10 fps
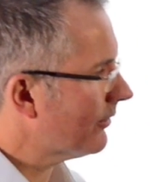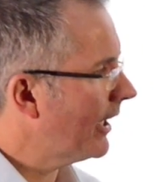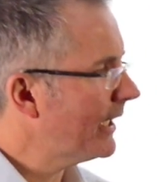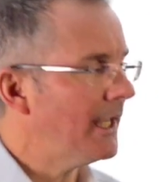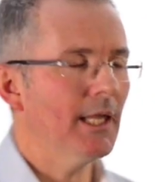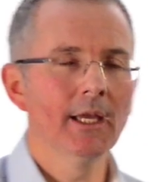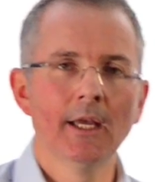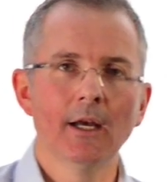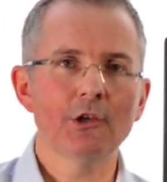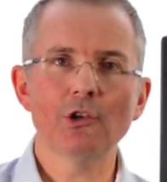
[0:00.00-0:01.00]
crikey,
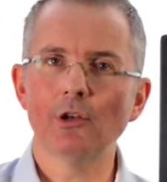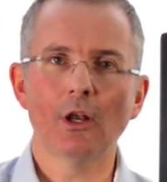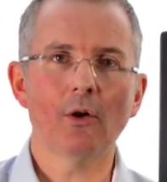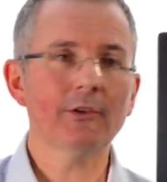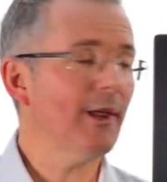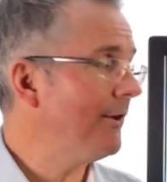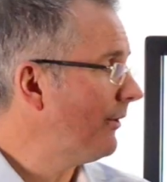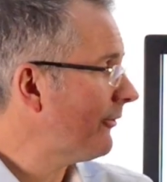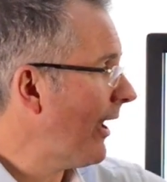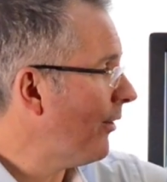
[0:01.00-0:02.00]
shouldn't have locked in
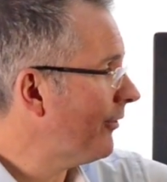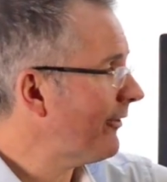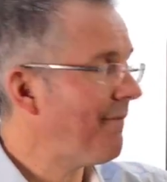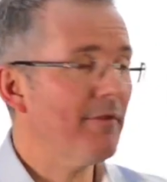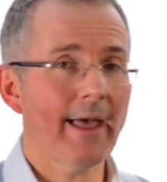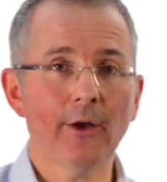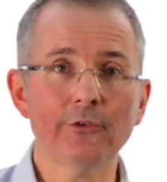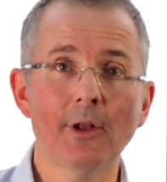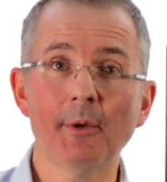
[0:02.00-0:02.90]
to sell for 7,000.